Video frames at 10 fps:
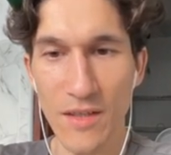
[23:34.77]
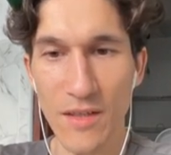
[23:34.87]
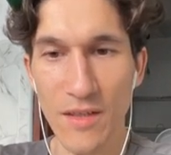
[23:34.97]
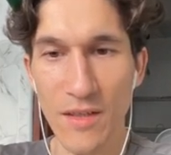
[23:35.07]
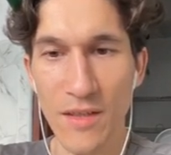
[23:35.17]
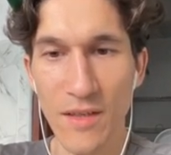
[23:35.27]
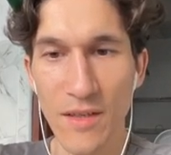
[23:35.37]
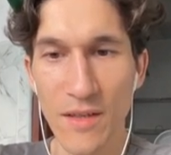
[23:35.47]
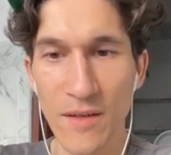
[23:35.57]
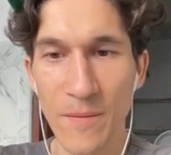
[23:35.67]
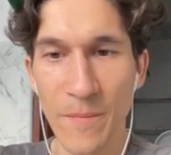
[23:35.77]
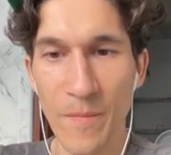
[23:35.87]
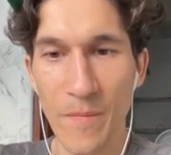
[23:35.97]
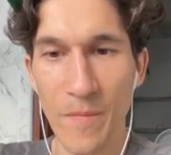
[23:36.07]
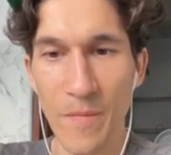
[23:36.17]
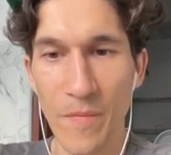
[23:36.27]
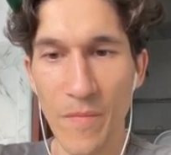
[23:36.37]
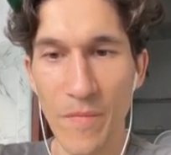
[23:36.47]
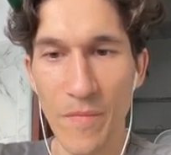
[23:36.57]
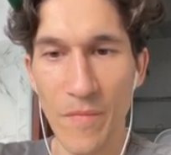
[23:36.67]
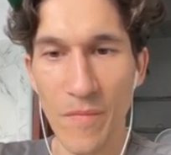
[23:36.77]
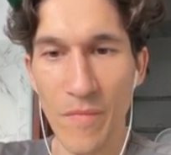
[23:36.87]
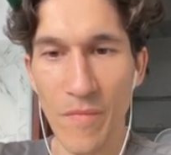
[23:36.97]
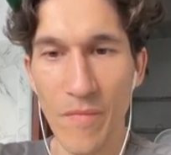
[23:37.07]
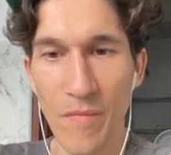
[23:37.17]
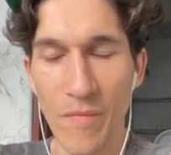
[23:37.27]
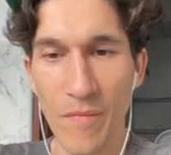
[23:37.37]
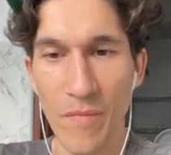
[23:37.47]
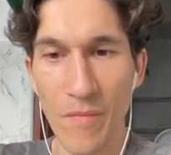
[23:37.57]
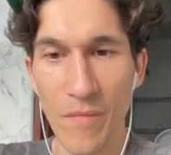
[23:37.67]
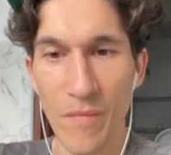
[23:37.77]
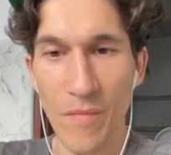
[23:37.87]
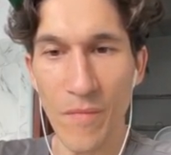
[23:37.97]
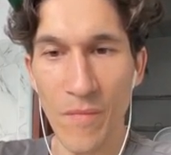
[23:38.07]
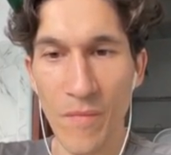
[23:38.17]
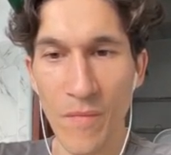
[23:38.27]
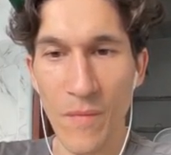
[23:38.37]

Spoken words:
[no speech]